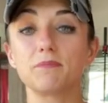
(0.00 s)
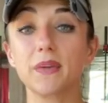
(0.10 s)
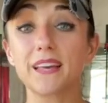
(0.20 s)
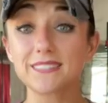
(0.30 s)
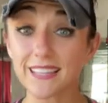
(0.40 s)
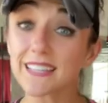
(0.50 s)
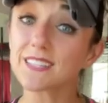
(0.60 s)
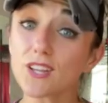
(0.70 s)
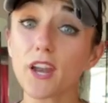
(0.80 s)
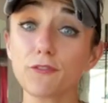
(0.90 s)
Because that is
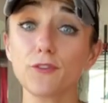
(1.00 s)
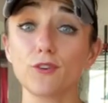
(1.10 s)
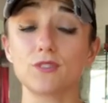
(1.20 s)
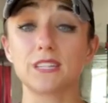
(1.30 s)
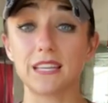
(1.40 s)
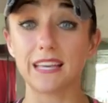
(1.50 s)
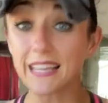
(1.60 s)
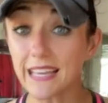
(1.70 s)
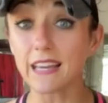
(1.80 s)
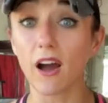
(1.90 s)
a lot of food to
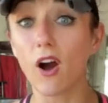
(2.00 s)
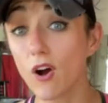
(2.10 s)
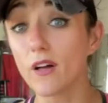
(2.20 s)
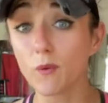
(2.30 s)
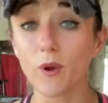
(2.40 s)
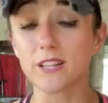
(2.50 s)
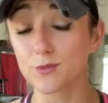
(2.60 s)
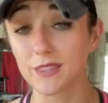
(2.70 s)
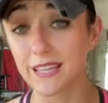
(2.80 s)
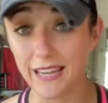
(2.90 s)
eat all at once within an